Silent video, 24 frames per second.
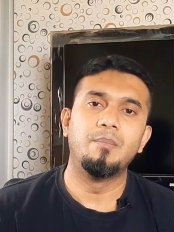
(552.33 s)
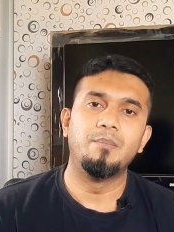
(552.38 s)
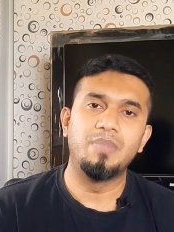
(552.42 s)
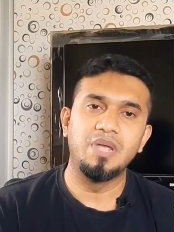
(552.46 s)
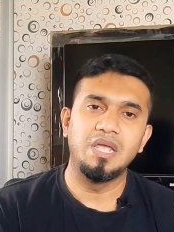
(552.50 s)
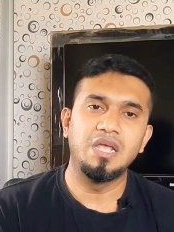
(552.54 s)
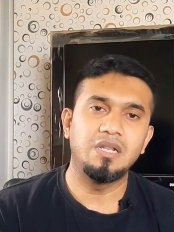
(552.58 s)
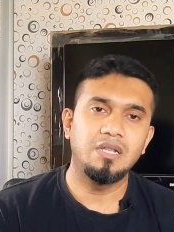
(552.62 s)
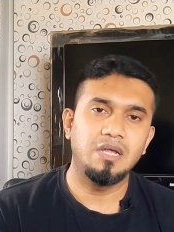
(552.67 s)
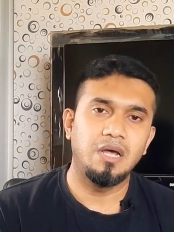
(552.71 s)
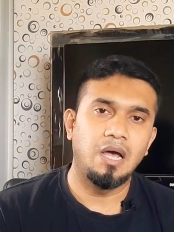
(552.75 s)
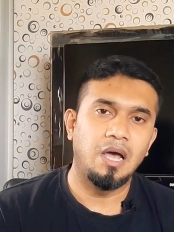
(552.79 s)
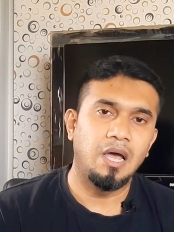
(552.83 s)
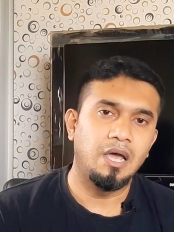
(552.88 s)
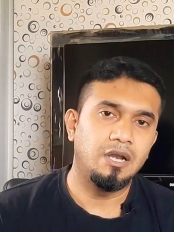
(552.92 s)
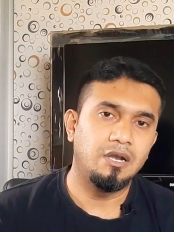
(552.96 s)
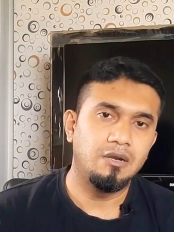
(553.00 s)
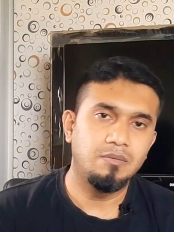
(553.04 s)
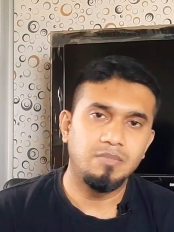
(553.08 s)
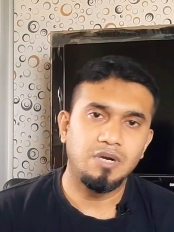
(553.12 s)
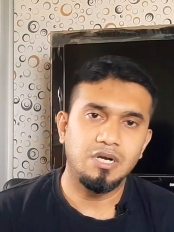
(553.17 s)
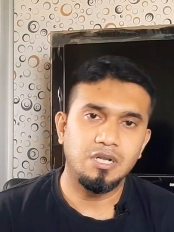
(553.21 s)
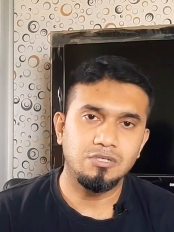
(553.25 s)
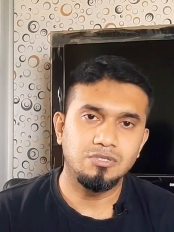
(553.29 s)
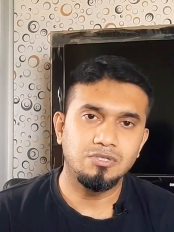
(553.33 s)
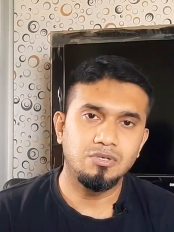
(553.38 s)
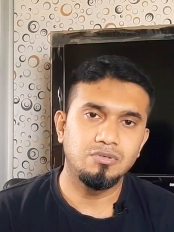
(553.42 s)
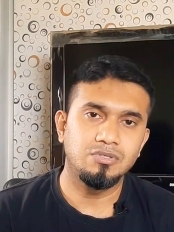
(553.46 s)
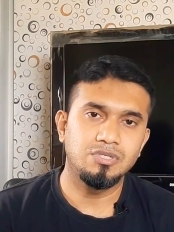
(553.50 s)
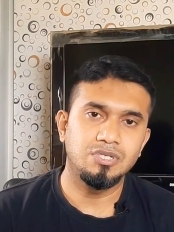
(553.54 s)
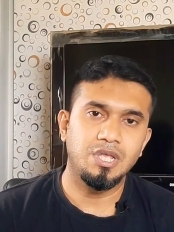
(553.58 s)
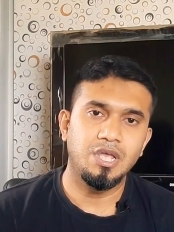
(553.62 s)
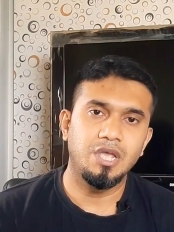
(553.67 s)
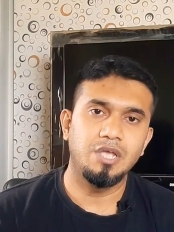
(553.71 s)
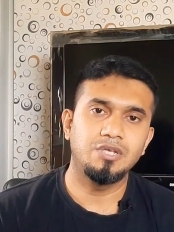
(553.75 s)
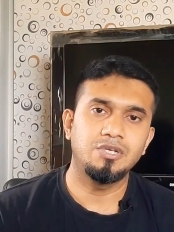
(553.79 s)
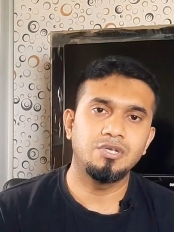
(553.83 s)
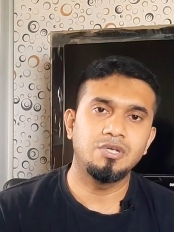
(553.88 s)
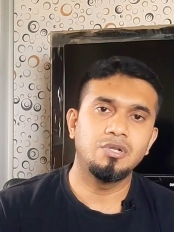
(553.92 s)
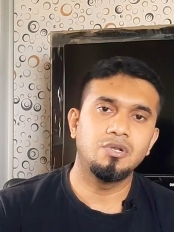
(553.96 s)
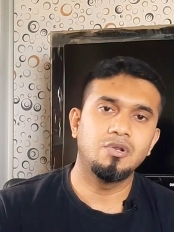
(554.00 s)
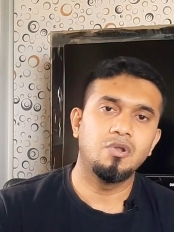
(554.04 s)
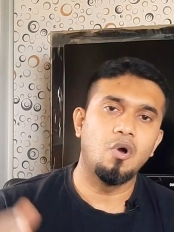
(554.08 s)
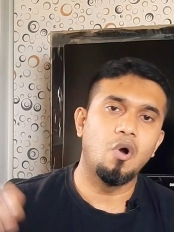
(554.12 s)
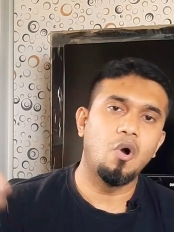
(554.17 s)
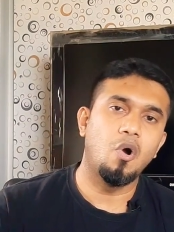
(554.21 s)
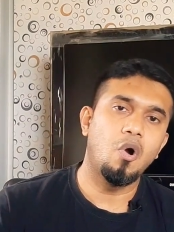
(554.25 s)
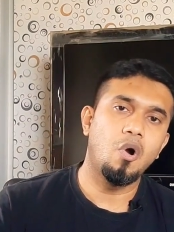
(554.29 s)
be it Iron Butt
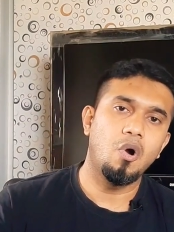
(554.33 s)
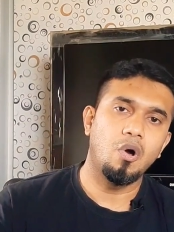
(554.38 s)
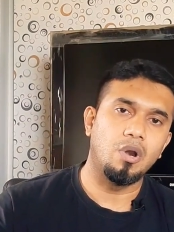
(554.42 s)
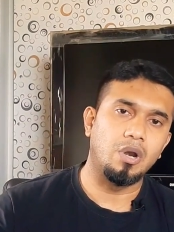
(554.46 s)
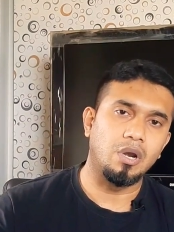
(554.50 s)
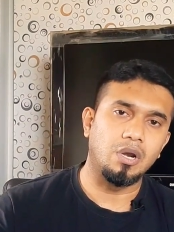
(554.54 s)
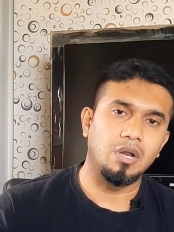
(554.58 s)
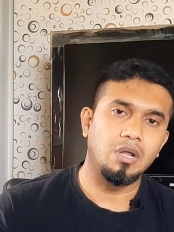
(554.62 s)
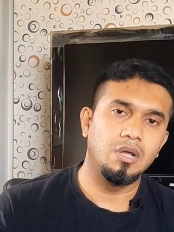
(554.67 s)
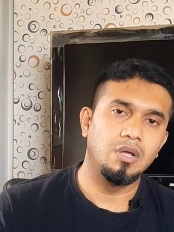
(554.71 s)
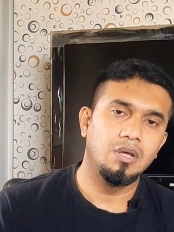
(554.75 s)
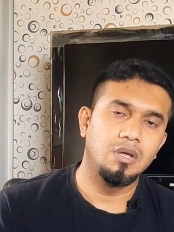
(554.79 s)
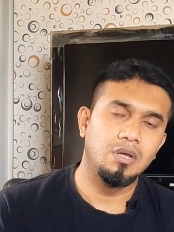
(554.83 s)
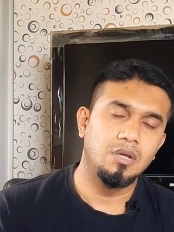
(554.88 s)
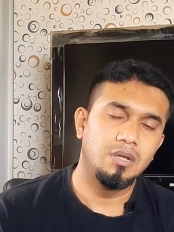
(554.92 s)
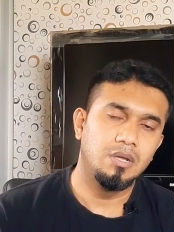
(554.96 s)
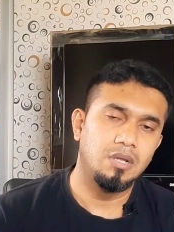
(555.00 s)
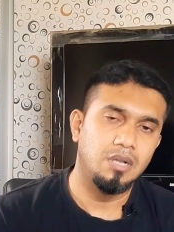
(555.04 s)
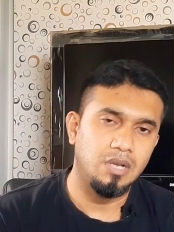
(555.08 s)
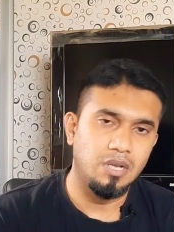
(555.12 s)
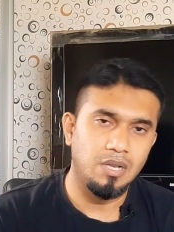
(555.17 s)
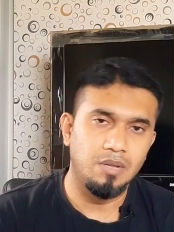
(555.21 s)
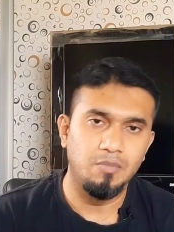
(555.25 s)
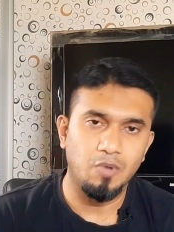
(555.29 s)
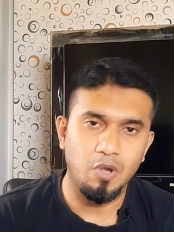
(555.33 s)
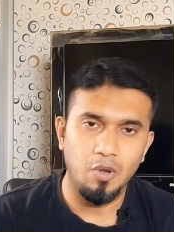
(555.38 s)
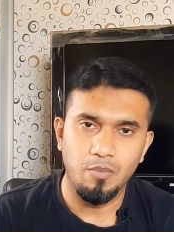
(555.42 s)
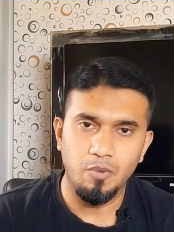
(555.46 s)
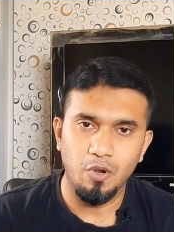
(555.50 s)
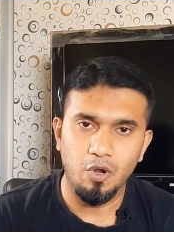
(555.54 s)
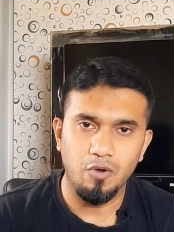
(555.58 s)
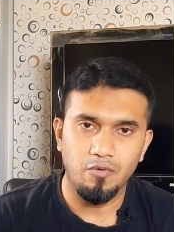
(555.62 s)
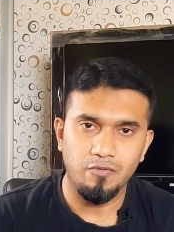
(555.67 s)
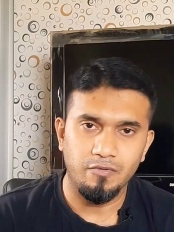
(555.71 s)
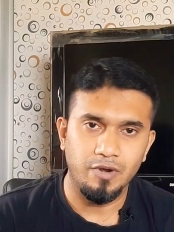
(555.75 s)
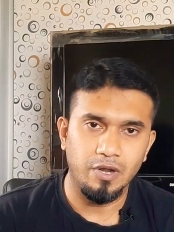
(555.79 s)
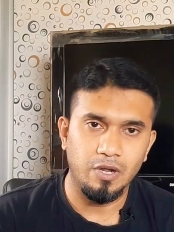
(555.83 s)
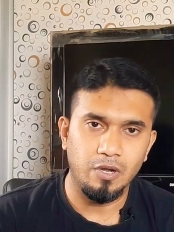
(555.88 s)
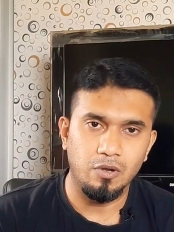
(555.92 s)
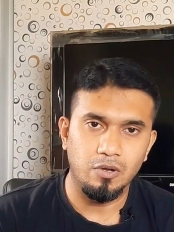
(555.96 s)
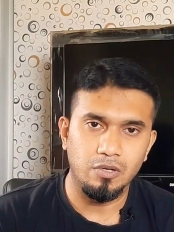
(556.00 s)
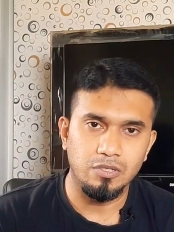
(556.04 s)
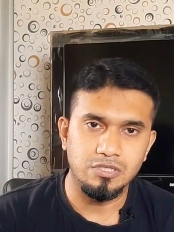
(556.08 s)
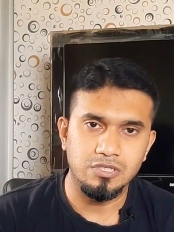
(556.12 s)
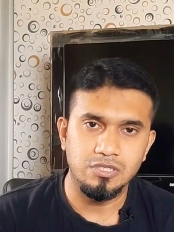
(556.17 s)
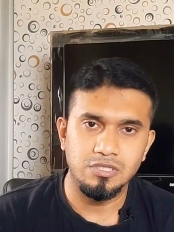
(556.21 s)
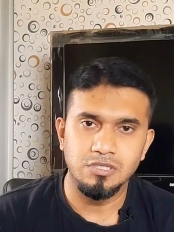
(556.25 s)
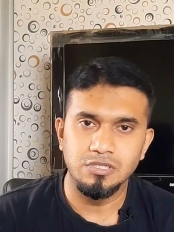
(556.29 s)
Association or Limca Book of
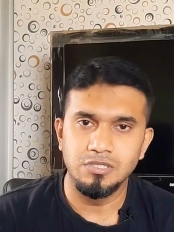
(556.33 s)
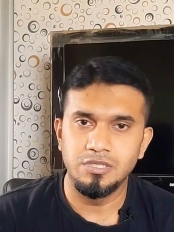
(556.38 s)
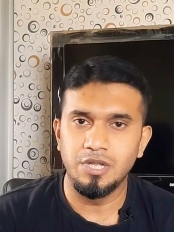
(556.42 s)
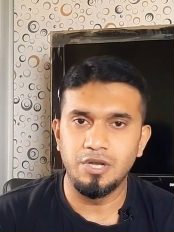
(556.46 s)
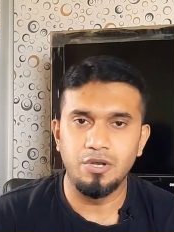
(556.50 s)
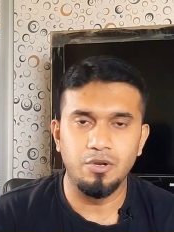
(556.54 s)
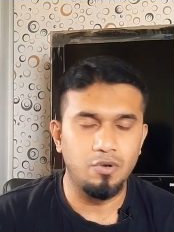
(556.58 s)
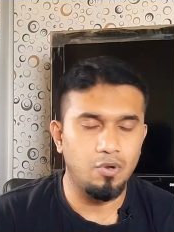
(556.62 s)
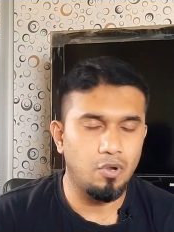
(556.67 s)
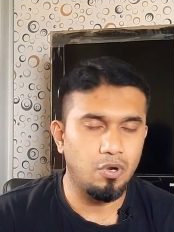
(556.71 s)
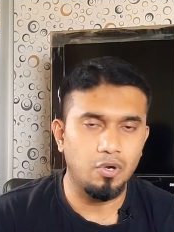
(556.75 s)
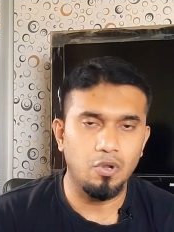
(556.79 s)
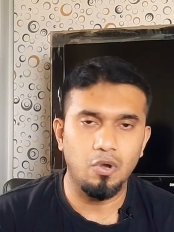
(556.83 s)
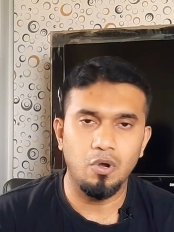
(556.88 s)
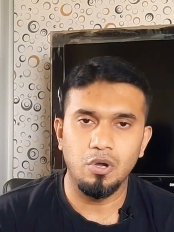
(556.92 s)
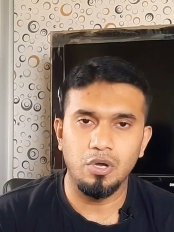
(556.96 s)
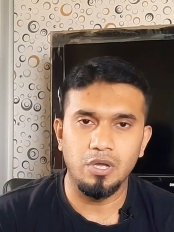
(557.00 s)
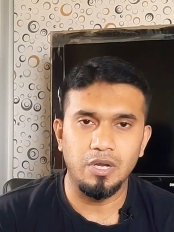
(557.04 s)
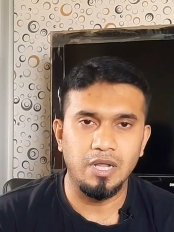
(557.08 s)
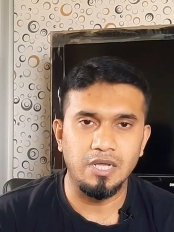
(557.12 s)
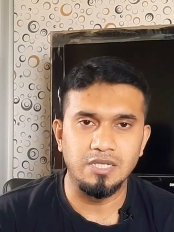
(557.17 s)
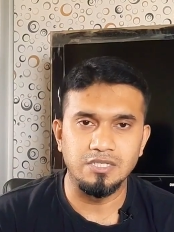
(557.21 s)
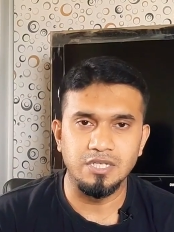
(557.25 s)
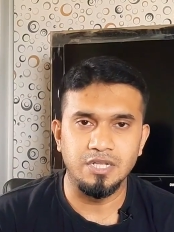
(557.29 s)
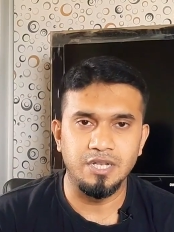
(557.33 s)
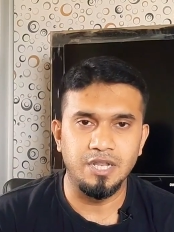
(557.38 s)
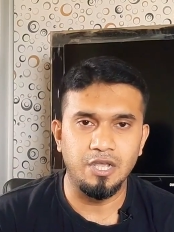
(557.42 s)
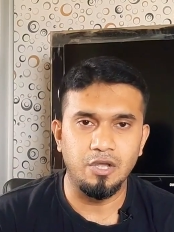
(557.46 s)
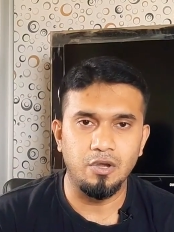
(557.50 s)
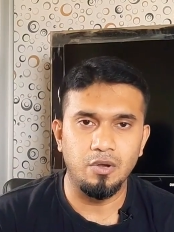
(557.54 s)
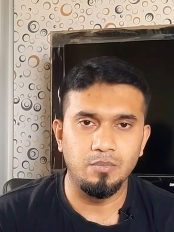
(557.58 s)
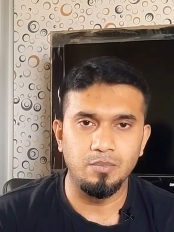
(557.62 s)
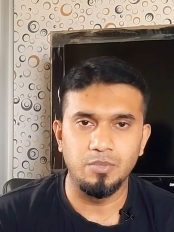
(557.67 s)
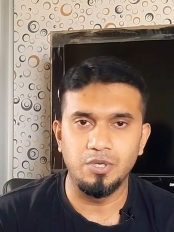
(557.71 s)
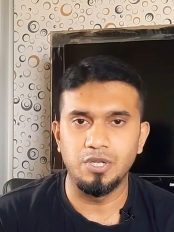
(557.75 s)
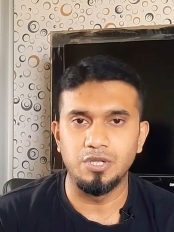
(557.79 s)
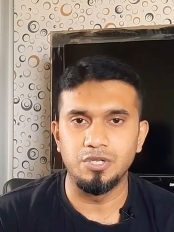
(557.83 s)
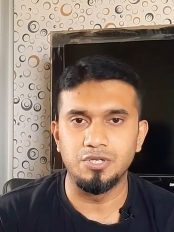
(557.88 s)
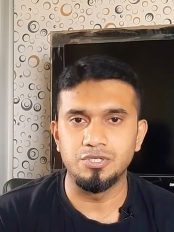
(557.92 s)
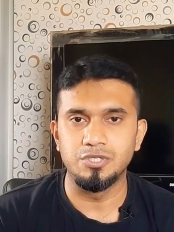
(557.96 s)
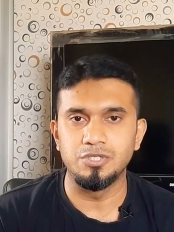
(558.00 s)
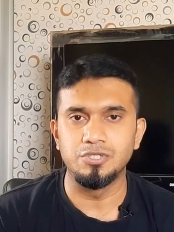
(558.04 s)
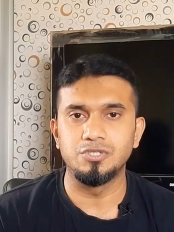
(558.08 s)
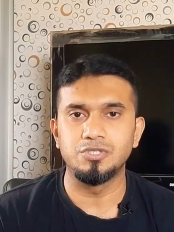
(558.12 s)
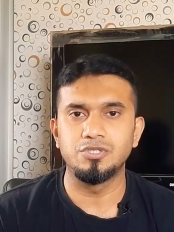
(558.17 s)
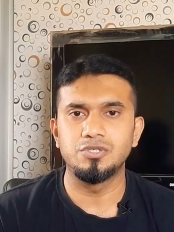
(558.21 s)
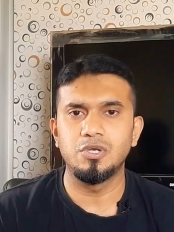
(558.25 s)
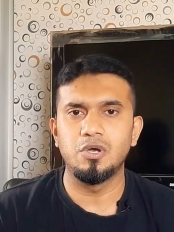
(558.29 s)
Records, they do not organize any
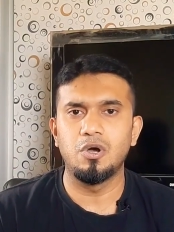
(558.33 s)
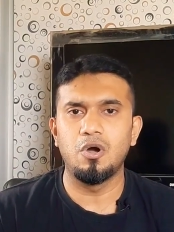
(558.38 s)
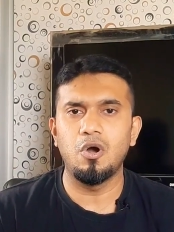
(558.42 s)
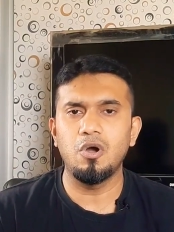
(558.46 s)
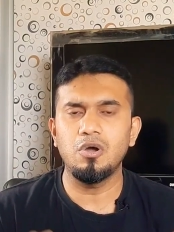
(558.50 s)
competitions.